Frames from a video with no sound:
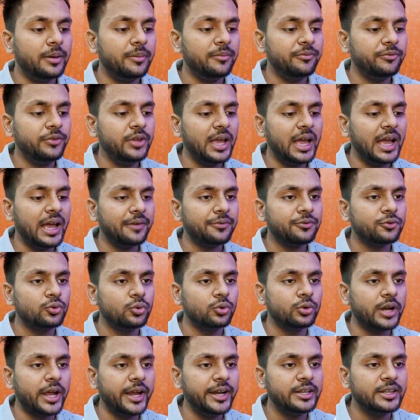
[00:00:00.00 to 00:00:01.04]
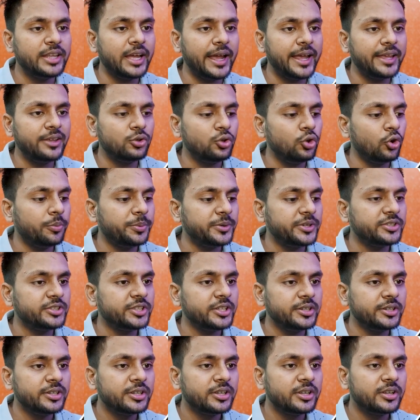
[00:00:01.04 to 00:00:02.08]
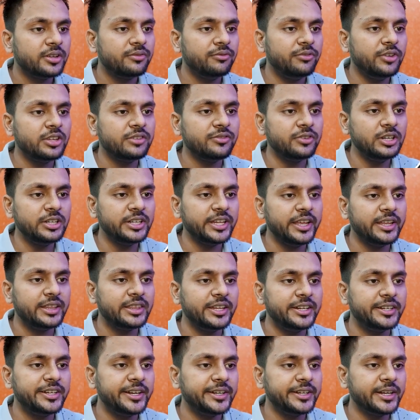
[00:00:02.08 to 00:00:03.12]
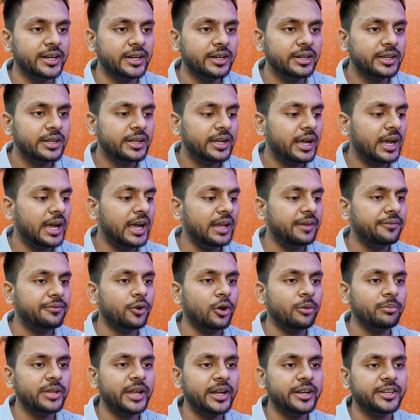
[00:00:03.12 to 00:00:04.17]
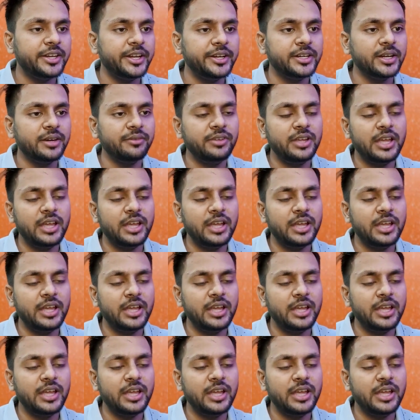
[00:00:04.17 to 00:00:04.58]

we have to write the enqueue operation, which will take the data, and from that data we